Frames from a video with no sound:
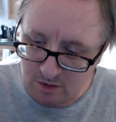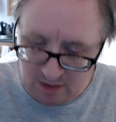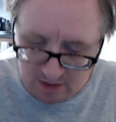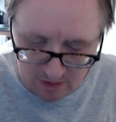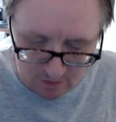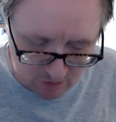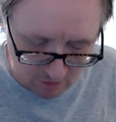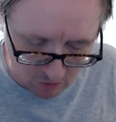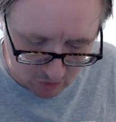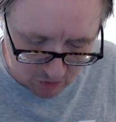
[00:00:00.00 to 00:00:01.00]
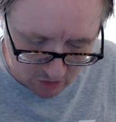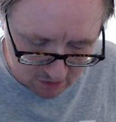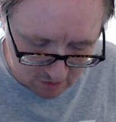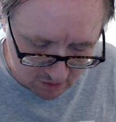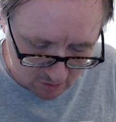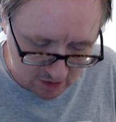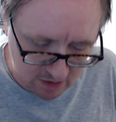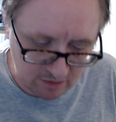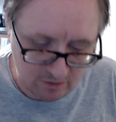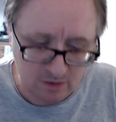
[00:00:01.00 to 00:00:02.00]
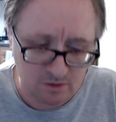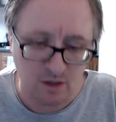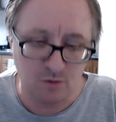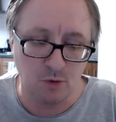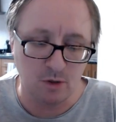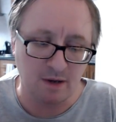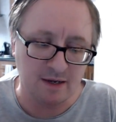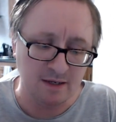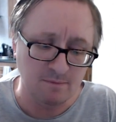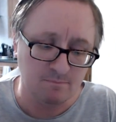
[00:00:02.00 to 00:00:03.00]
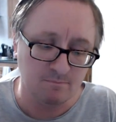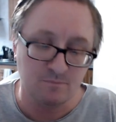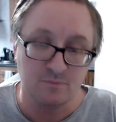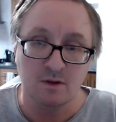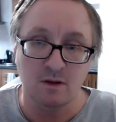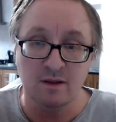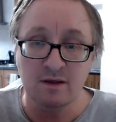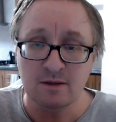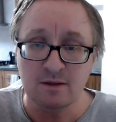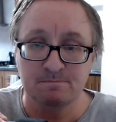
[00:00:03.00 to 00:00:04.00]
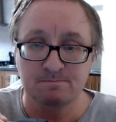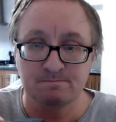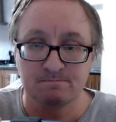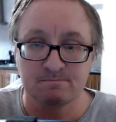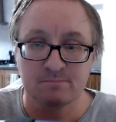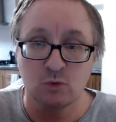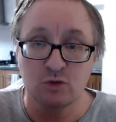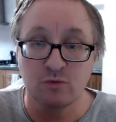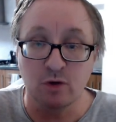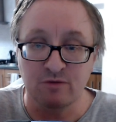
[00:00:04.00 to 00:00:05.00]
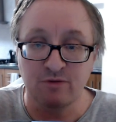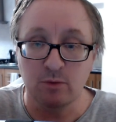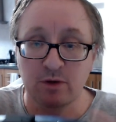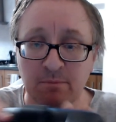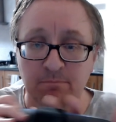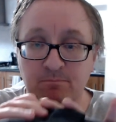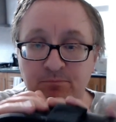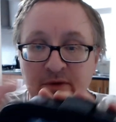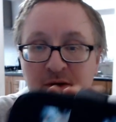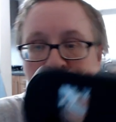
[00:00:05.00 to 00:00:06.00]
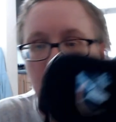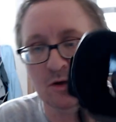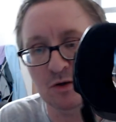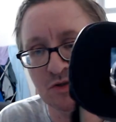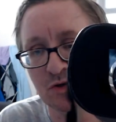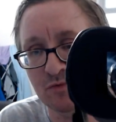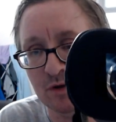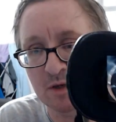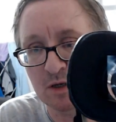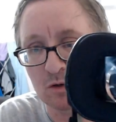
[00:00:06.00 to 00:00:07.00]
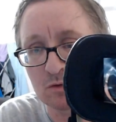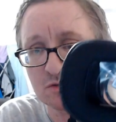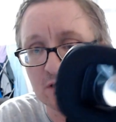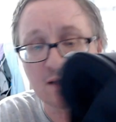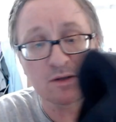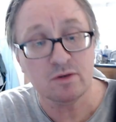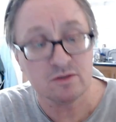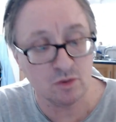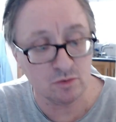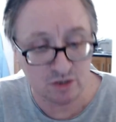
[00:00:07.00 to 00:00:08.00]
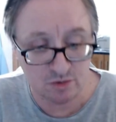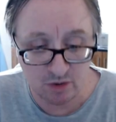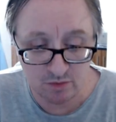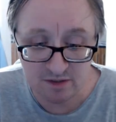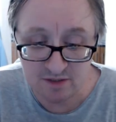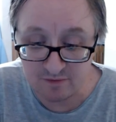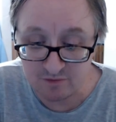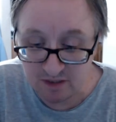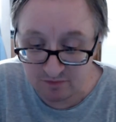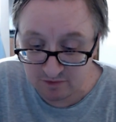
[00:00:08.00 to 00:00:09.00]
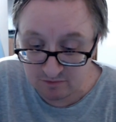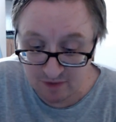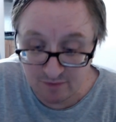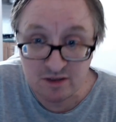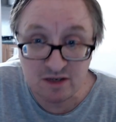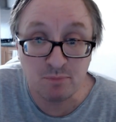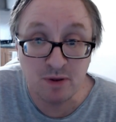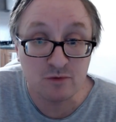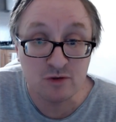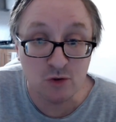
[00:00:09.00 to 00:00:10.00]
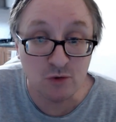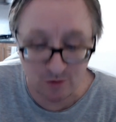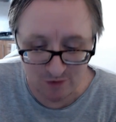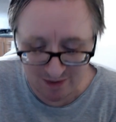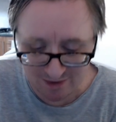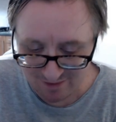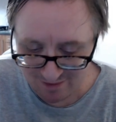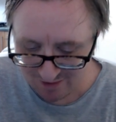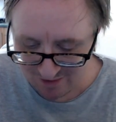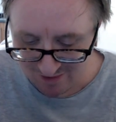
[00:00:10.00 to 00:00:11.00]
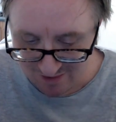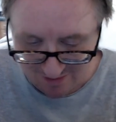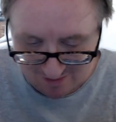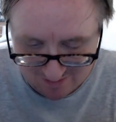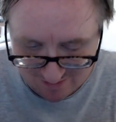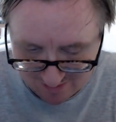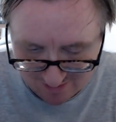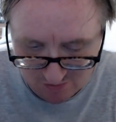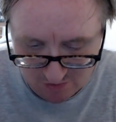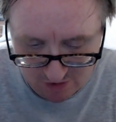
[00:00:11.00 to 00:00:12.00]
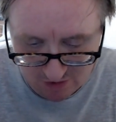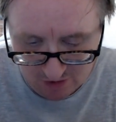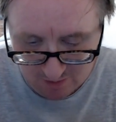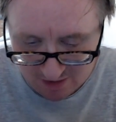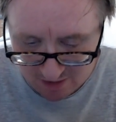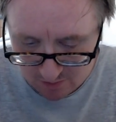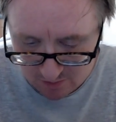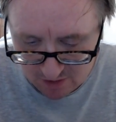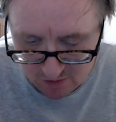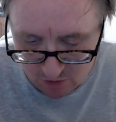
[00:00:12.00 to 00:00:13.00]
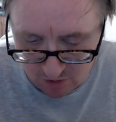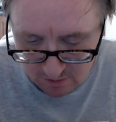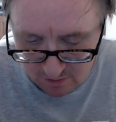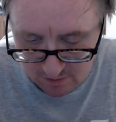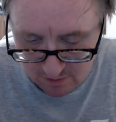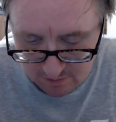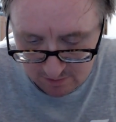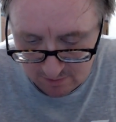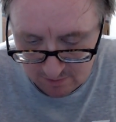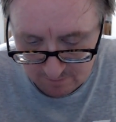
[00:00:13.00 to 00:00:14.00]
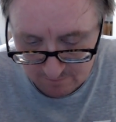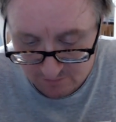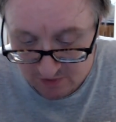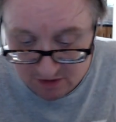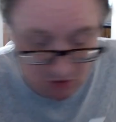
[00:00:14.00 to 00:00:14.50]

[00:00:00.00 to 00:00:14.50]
is, when I get it right, is put it back in, like that. Once you've got your phone in, you've got your two viewing goggles there. Look, I told you it's new, didn't I? I haven't even peeled the stuff off yet. I'm just going to do it now. There's one. There's